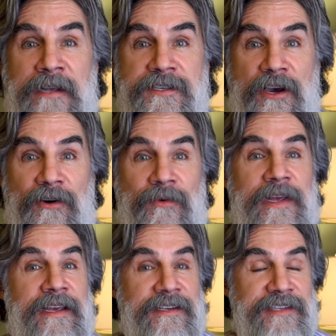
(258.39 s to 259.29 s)
So
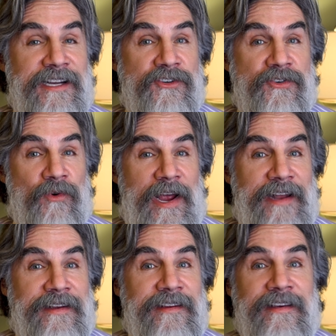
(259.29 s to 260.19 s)
is that
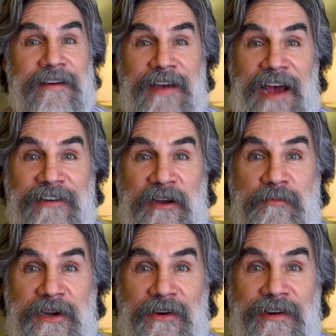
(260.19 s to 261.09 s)
trend of having a
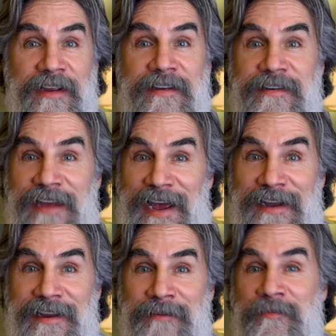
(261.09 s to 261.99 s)
beard
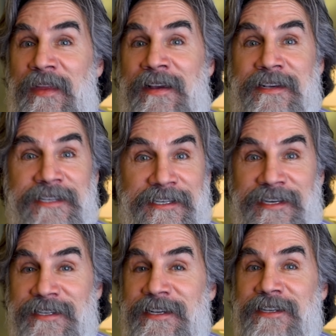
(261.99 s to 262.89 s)
dead?
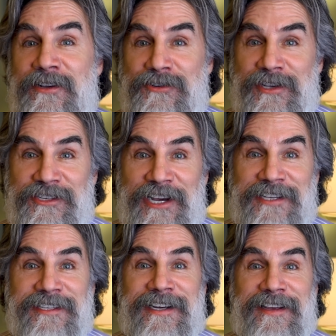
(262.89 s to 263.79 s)
Statistics are
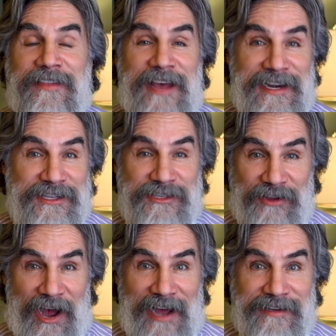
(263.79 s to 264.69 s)
suggesting that it's
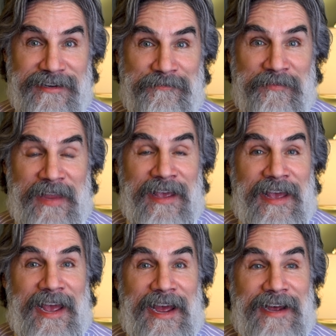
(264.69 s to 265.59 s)
not.
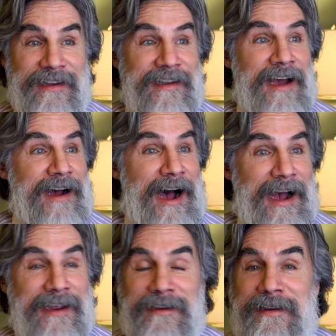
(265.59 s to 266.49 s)
And
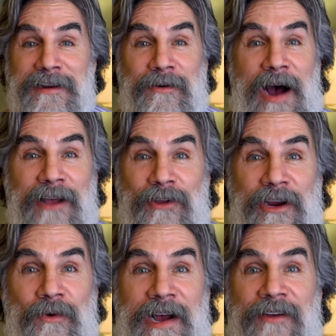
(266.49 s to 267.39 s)
I, you know, I
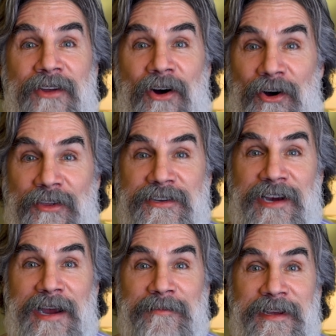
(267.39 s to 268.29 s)
look around all the
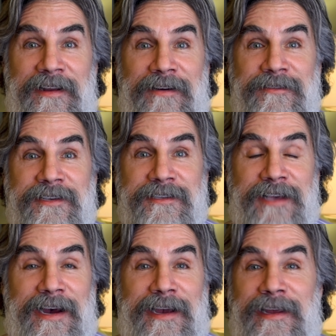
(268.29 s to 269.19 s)
time, you know, since
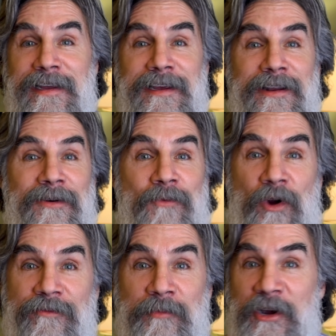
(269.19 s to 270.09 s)
I, you know,
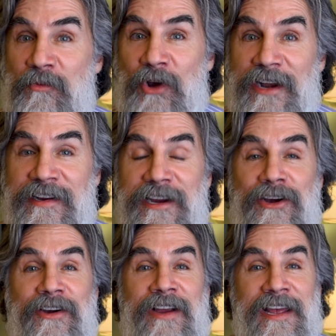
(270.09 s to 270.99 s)
work for Beard Brand
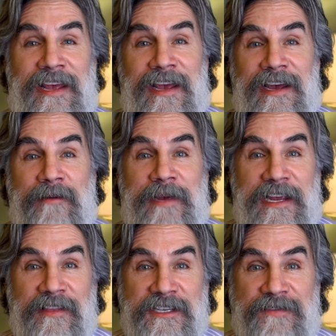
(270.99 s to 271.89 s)
here and
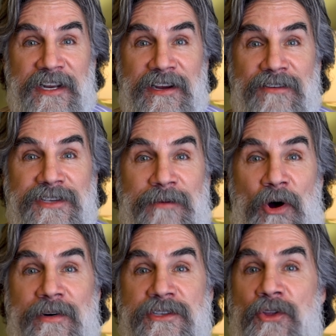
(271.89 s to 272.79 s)
making these videos, I'm
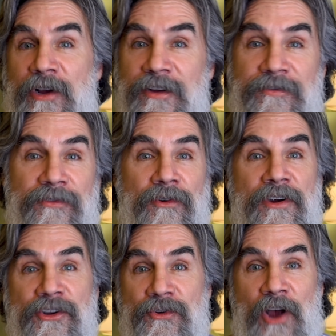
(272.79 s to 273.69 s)
always looking
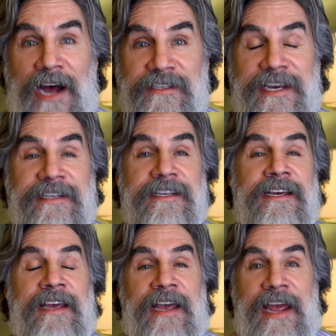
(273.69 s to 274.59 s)
for new content
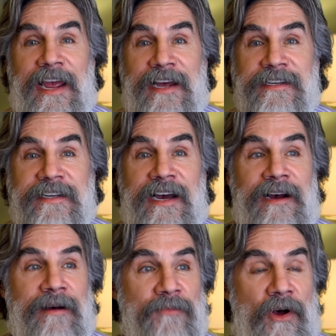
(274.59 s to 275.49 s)
and
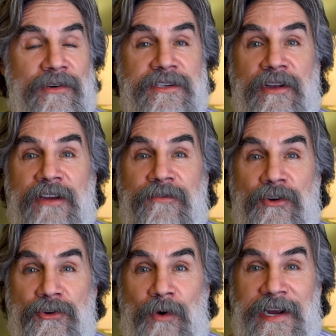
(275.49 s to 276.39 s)
I'm um, always looking for
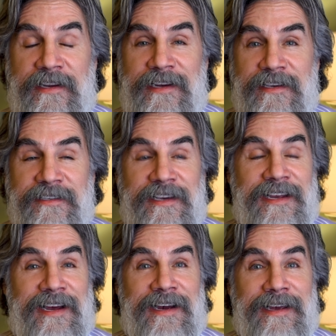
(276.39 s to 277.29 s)
new ideas.
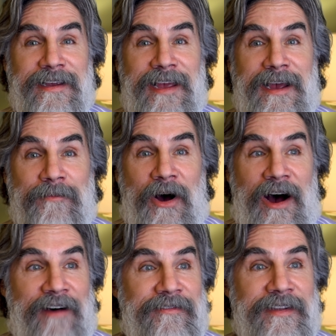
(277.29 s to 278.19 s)
And I am
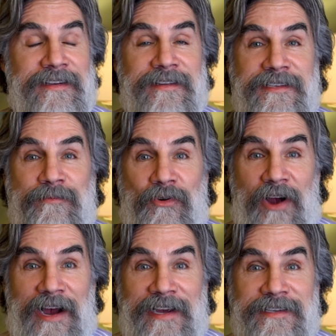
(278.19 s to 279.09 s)
often
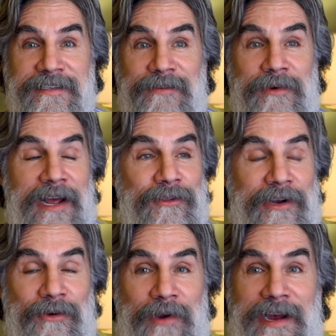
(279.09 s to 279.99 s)
surprised when I
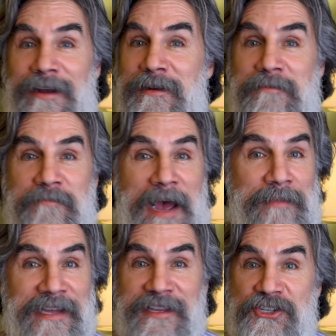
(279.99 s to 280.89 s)
look around,
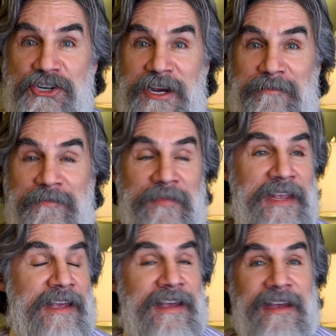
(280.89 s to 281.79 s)
I'm at the gym
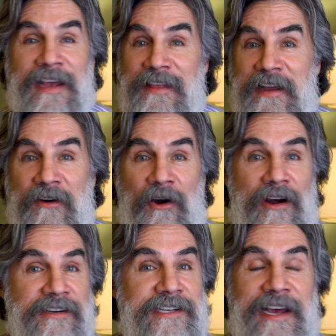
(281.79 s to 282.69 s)
and there
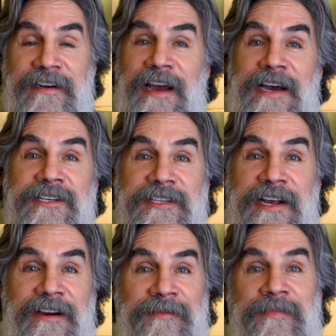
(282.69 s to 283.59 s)
are 10 guys
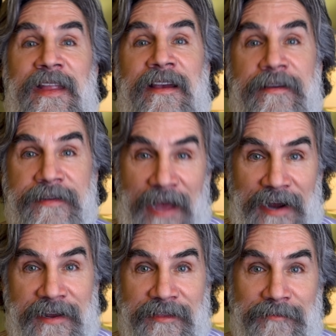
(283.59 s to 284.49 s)
there,
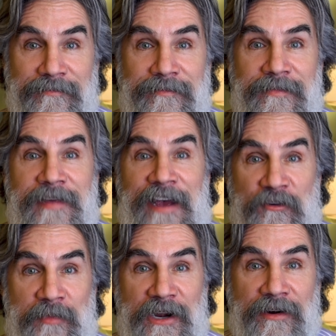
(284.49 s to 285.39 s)
nine of them have
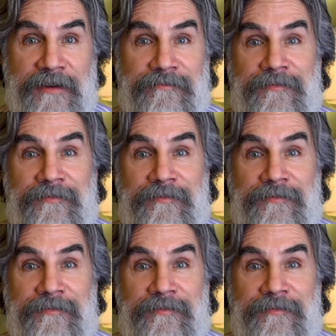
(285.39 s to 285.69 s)
a beard.